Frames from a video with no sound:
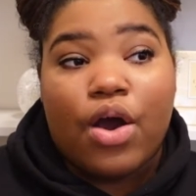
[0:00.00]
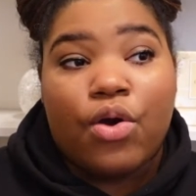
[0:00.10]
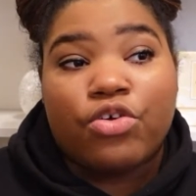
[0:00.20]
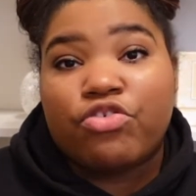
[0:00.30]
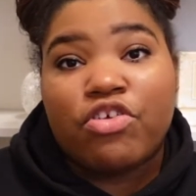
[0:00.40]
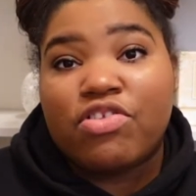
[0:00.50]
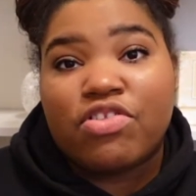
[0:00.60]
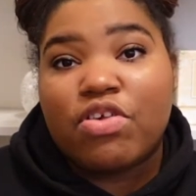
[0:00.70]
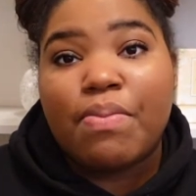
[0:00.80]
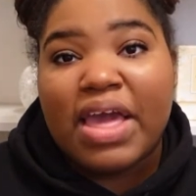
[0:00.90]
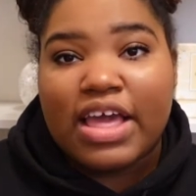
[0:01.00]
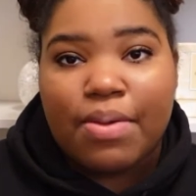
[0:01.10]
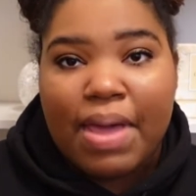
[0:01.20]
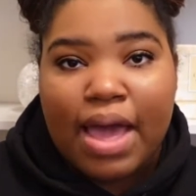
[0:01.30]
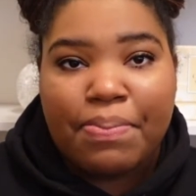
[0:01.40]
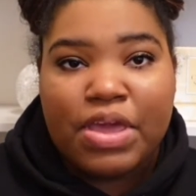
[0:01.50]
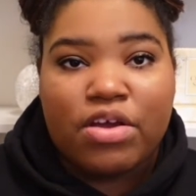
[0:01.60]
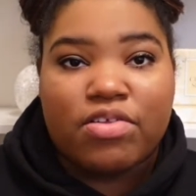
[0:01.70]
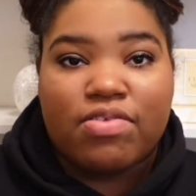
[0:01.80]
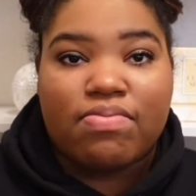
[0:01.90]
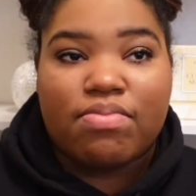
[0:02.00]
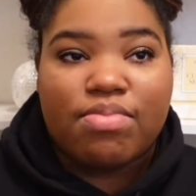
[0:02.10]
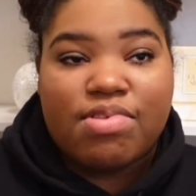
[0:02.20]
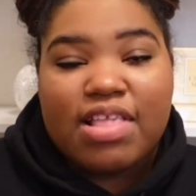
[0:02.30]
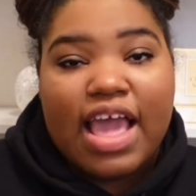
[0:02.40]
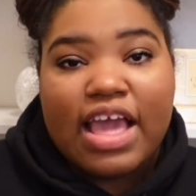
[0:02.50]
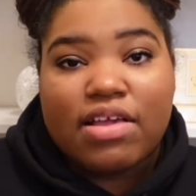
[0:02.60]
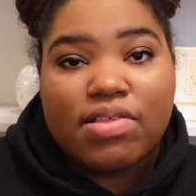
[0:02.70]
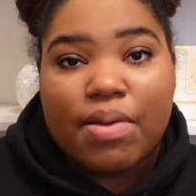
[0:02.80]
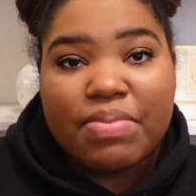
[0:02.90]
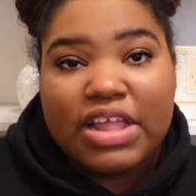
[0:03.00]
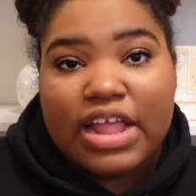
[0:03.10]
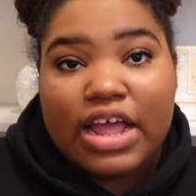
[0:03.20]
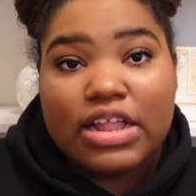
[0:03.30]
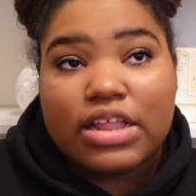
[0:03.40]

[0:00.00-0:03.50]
or just to make him happier, saying something that